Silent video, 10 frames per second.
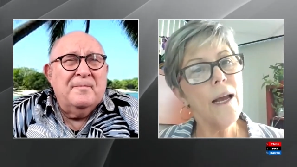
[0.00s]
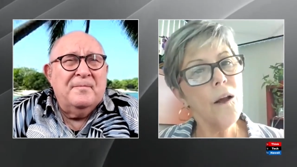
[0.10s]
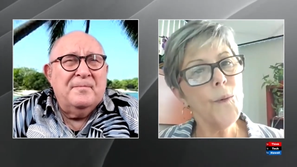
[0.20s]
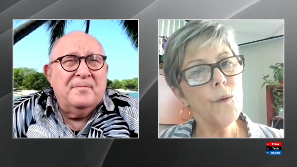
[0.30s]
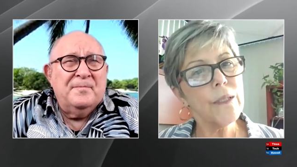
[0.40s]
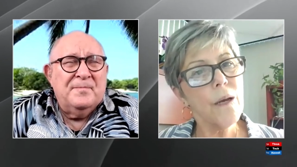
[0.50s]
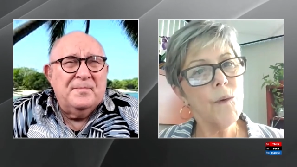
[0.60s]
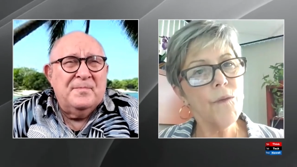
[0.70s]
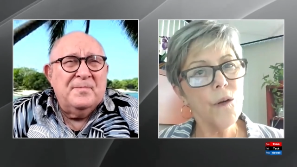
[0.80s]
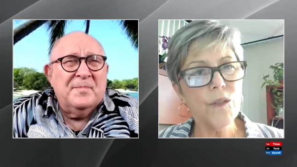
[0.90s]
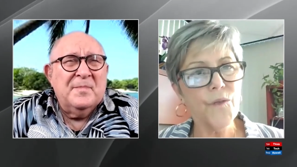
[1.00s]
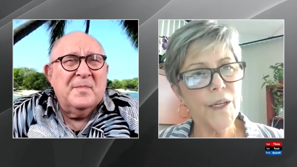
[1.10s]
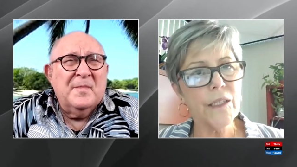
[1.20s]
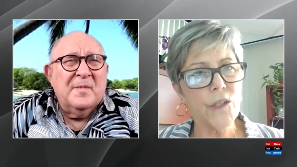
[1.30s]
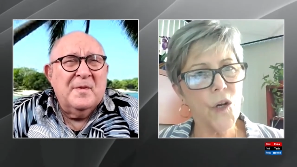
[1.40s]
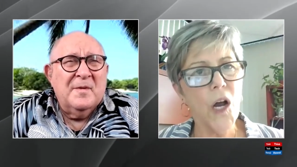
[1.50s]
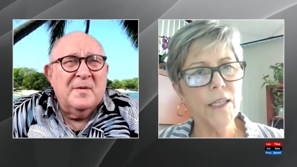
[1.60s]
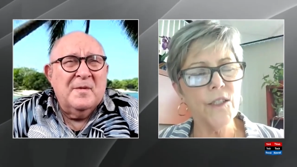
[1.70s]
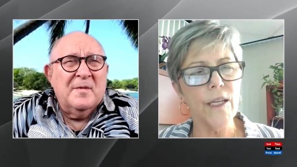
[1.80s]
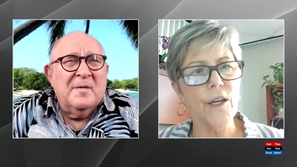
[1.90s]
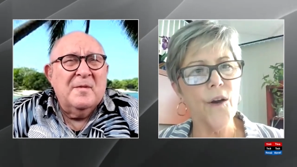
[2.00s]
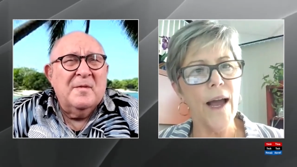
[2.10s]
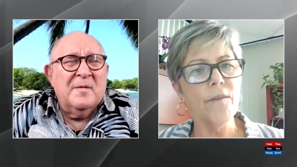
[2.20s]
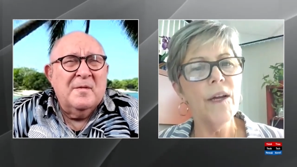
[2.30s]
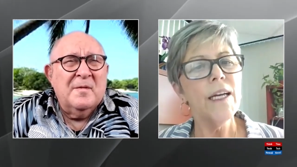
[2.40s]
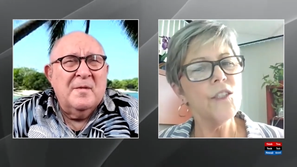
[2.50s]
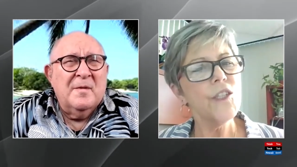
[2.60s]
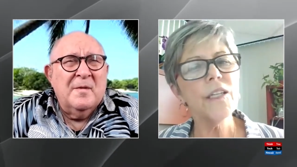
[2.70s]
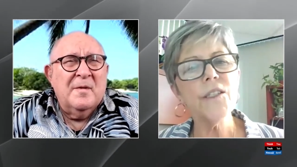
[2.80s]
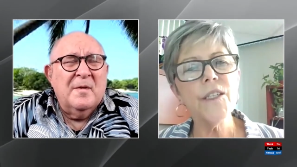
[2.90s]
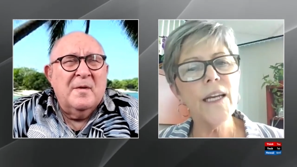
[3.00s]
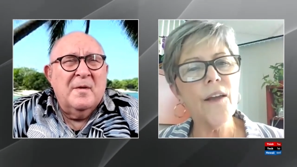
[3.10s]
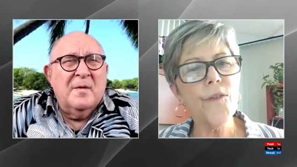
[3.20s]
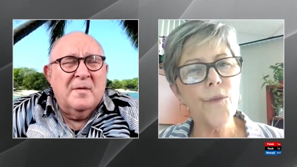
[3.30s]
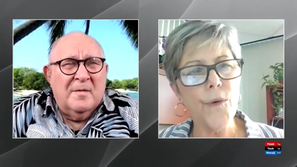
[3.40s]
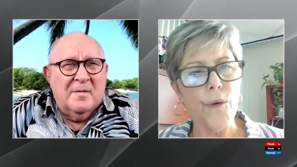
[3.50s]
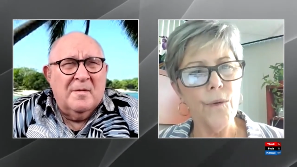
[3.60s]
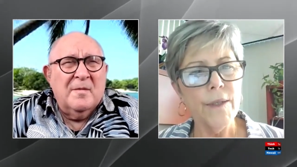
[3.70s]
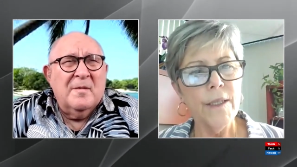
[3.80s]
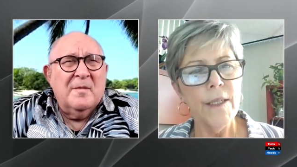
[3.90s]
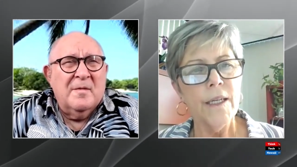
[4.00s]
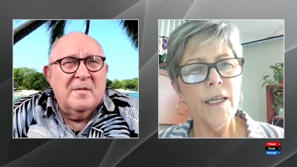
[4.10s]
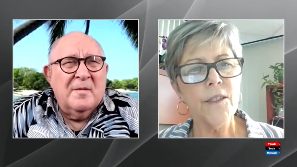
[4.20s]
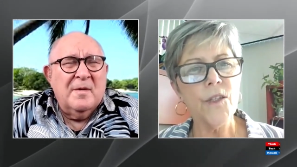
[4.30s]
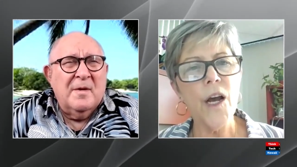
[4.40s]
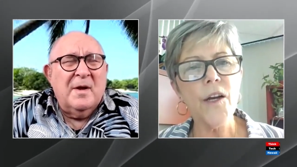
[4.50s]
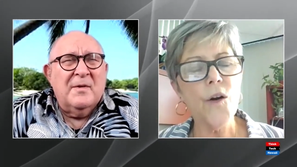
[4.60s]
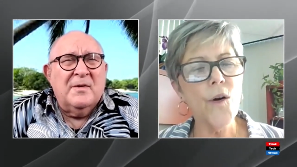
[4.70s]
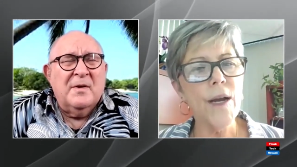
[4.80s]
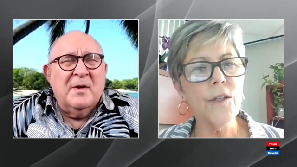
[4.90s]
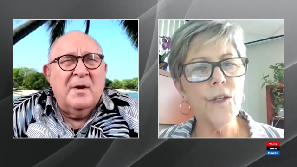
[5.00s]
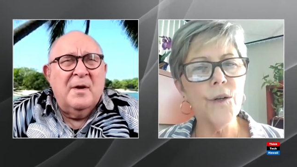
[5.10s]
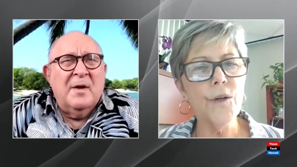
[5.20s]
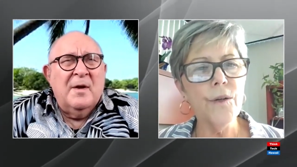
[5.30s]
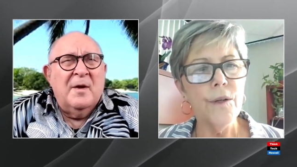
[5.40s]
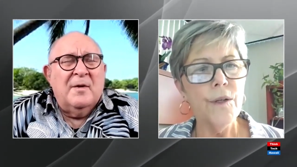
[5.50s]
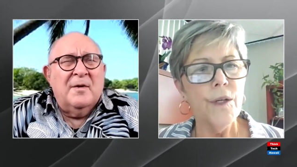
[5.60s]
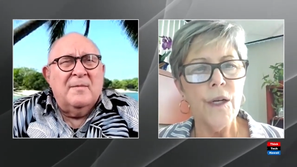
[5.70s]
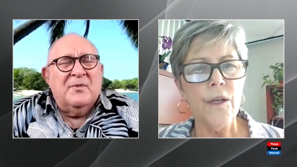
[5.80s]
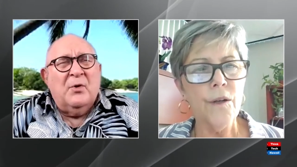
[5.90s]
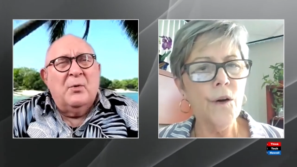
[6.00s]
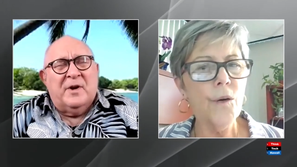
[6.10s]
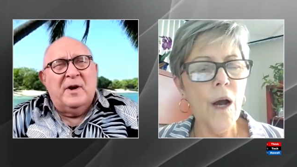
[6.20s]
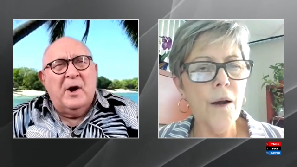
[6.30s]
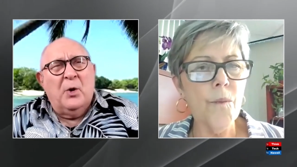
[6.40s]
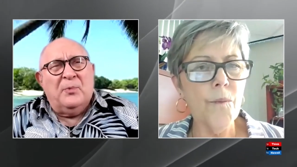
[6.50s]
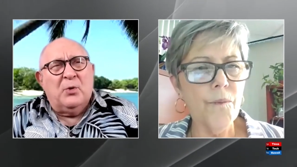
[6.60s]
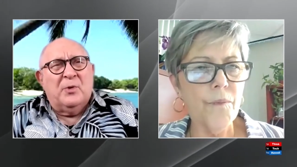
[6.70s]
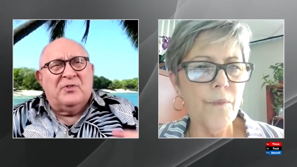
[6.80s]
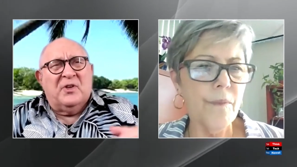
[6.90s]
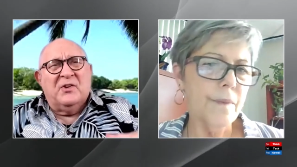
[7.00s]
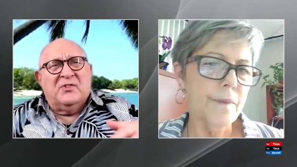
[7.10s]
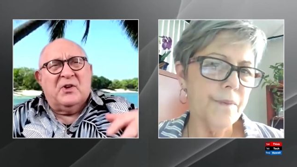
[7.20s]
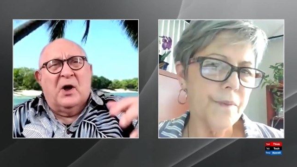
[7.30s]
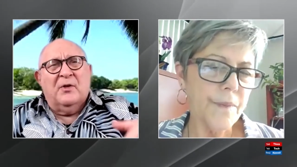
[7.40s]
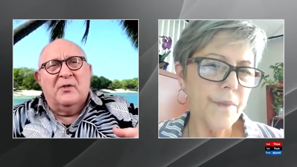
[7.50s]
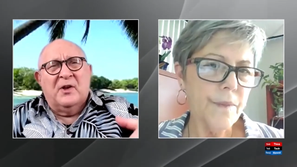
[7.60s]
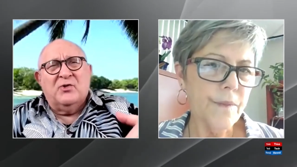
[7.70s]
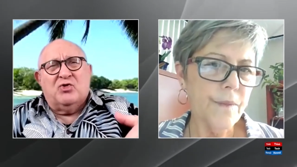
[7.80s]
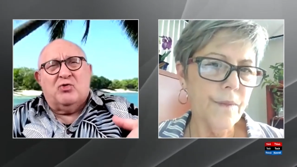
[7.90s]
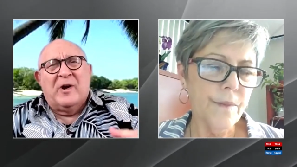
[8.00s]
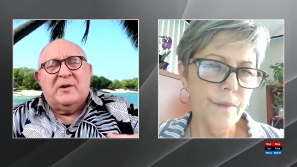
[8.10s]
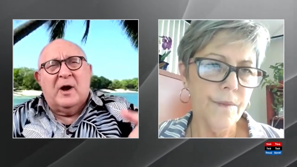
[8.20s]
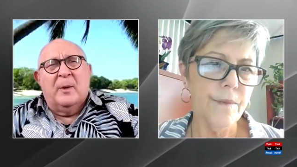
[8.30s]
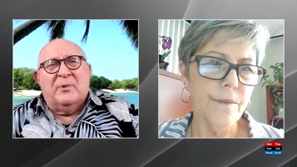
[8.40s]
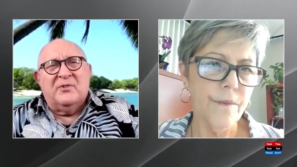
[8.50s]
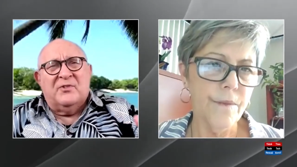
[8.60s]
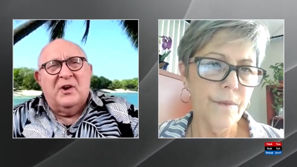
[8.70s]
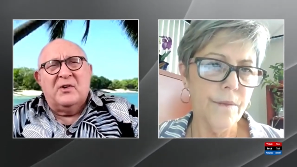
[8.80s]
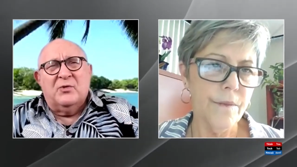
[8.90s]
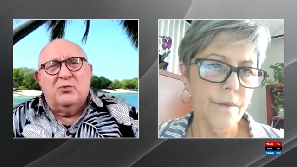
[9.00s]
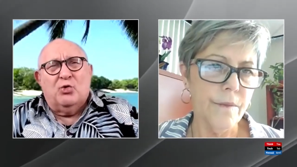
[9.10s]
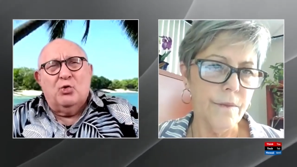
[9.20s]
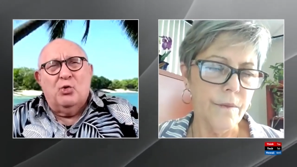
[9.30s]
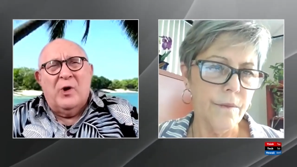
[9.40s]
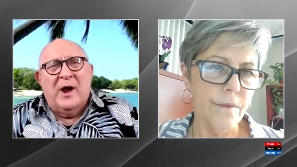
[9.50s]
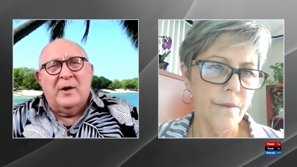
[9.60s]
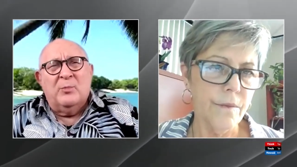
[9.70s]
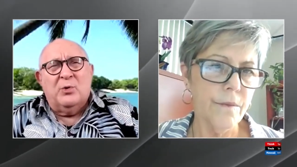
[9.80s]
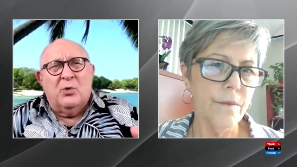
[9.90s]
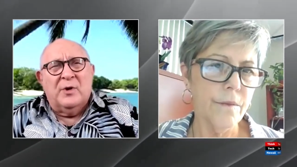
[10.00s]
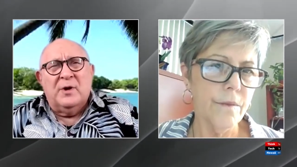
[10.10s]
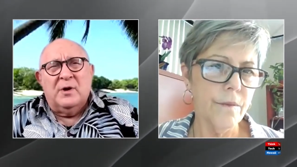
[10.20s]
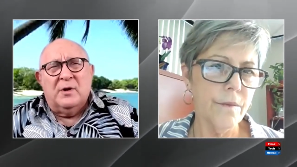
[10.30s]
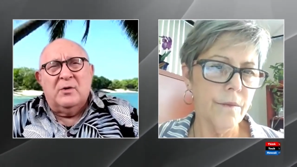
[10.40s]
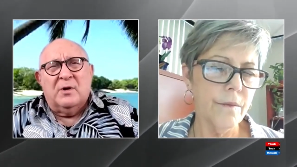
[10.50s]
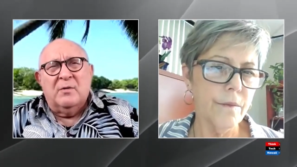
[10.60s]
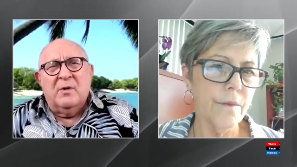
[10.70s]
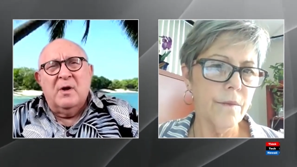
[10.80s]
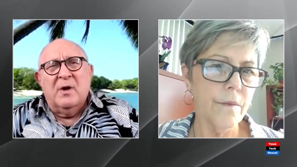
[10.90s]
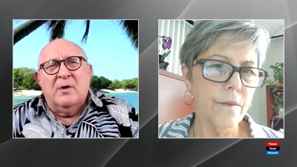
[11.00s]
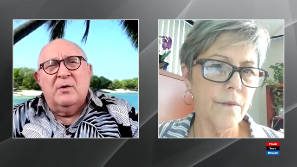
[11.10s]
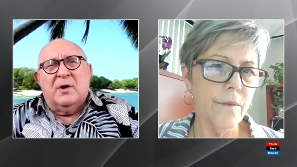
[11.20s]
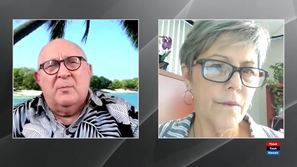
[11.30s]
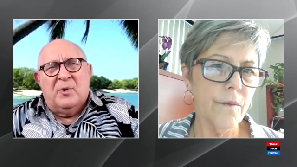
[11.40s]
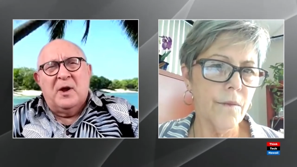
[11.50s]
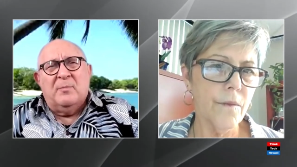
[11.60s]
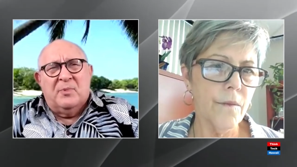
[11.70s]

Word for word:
Speaker 1: going to help you with some of those fixed costs that you have. Just get through. It's yeah, not going to
Speaker 2: so it know, can help um, you with things other than straight compensation to an employee. You can you can pay